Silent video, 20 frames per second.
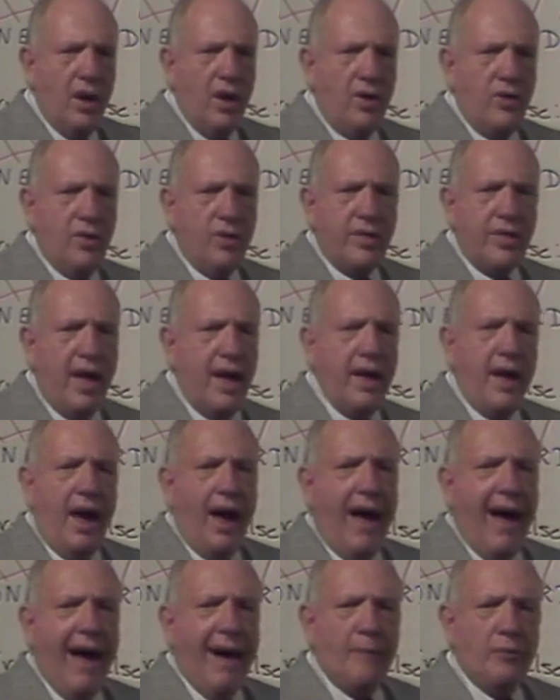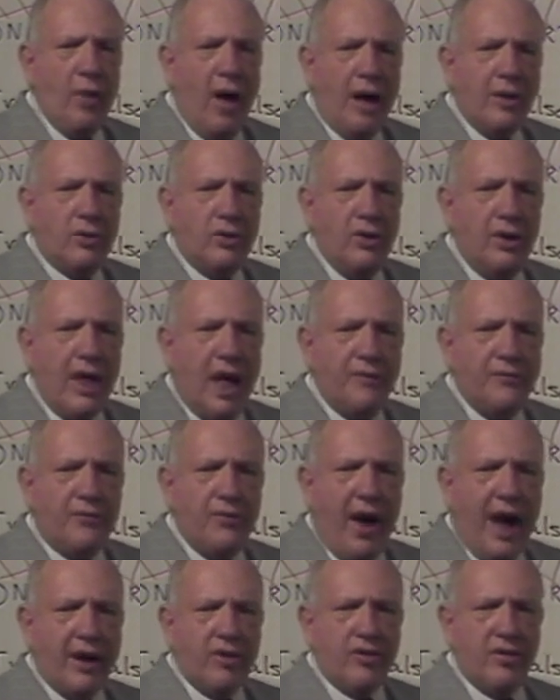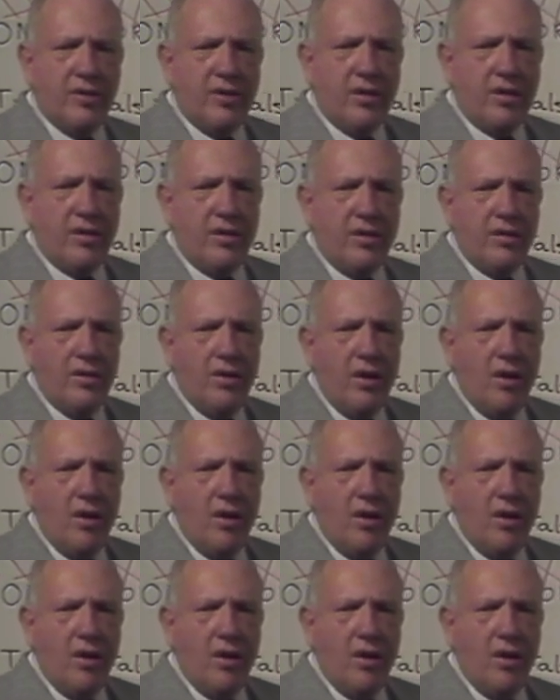you say, I'm not good at fractions.